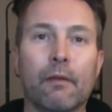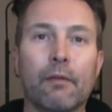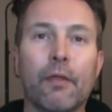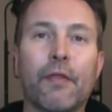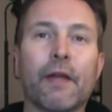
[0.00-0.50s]

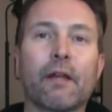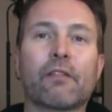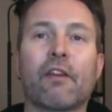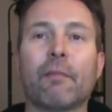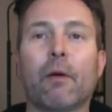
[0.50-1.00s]
the thing
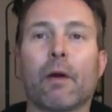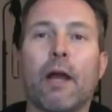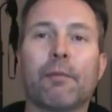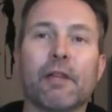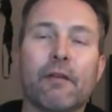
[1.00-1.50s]
is, I've met what
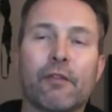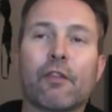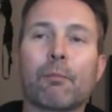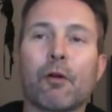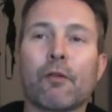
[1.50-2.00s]
I believe is
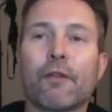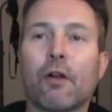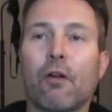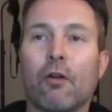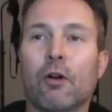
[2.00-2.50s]
the
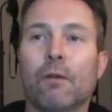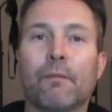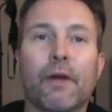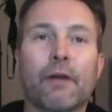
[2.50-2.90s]
perfect girl.